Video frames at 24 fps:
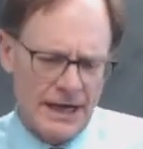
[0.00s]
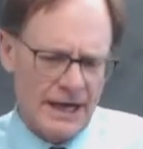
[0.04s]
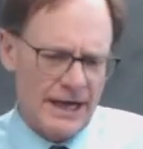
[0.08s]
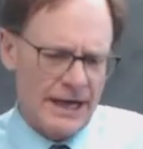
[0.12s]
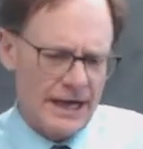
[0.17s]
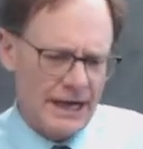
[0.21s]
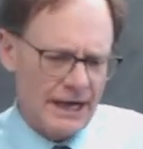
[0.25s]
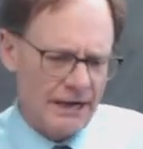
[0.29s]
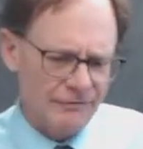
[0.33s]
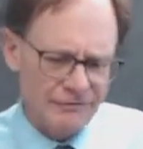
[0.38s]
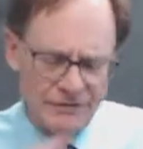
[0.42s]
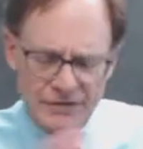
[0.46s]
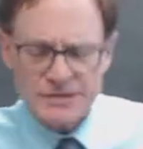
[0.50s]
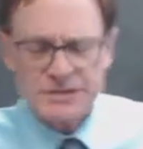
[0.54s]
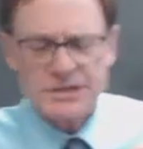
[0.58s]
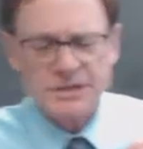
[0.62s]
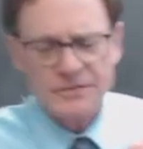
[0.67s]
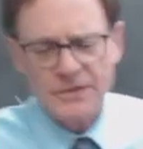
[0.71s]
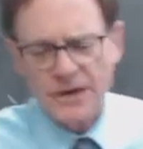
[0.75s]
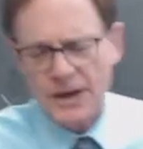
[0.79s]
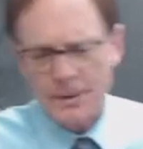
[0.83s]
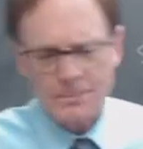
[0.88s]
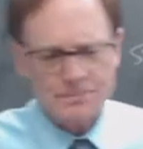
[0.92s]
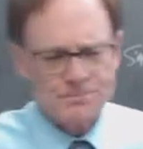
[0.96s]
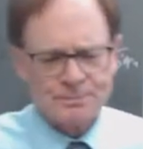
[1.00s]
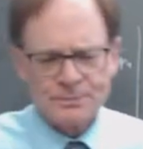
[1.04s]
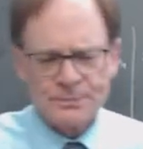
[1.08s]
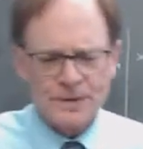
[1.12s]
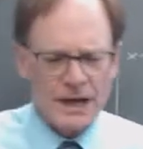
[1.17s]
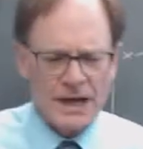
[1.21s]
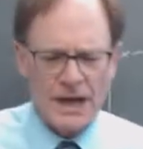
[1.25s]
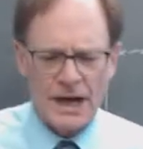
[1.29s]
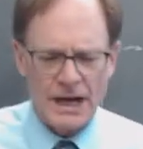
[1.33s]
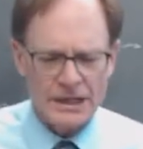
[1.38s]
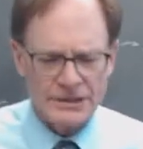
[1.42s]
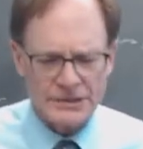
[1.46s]
Uh, first of all,
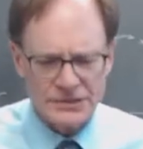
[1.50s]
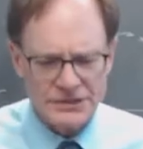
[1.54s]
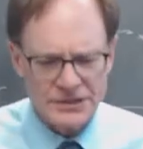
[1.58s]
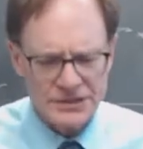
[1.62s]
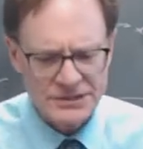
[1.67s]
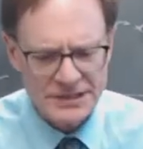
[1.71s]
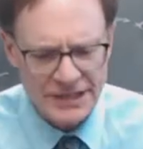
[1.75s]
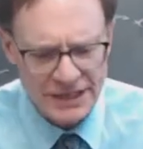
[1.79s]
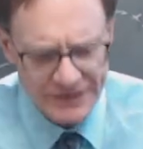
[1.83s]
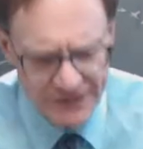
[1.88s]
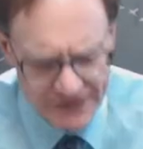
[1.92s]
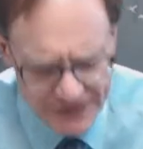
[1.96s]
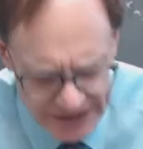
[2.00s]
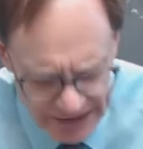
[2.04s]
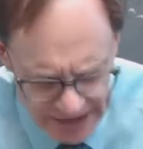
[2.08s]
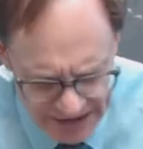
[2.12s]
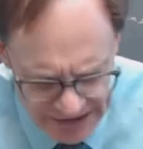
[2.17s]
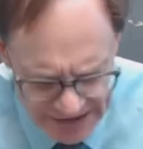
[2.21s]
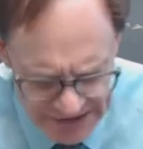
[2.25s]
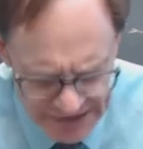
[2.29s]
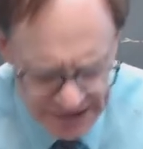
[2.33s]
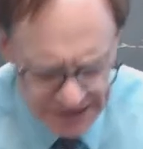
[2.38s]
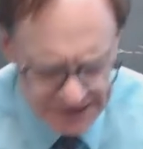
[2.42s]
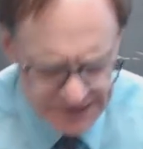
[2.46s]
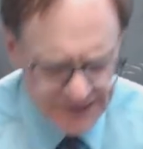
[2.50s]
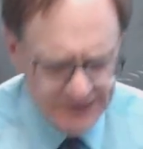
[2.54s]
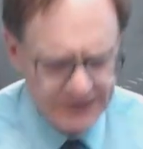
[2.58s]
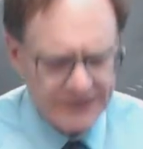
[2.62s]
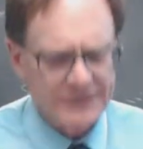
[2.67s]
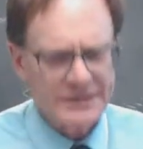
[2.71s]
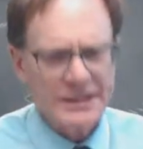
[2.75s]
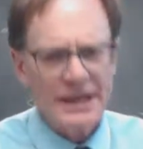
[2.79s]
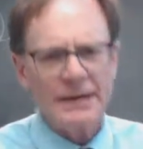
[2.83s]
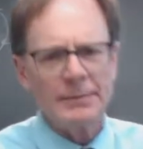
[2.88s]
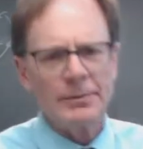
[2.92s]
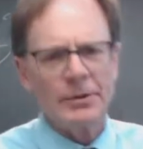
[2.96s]
uh, you just got the data sets in the
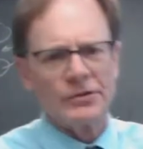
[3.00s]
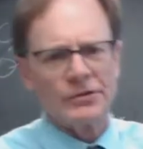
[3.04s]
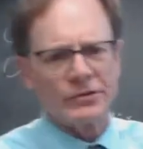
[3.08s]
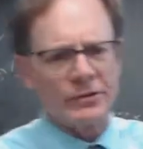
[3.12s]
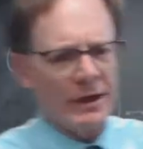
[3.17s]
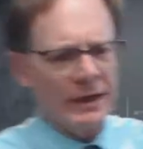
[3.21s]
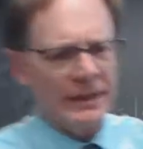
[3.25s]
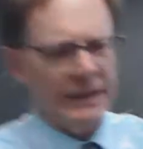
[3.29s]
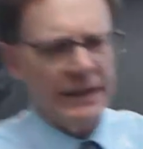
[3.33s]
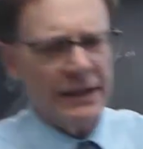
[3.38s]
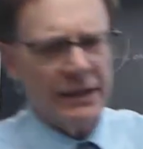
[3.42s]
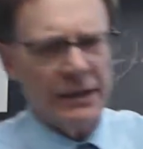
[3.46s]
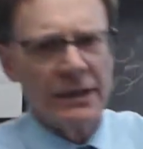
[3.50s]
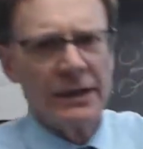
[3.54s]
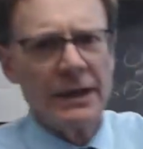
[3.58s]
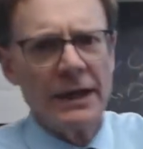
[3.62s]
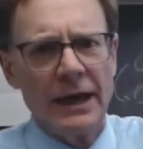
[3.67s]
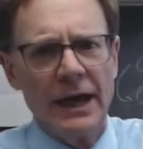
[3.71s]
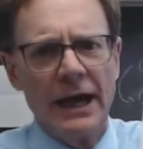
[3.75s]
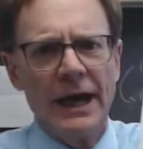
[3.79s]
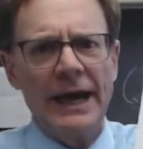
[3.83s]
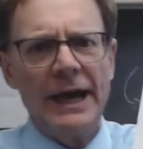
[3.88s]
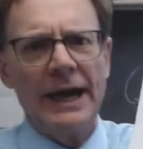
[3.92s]
tables right here.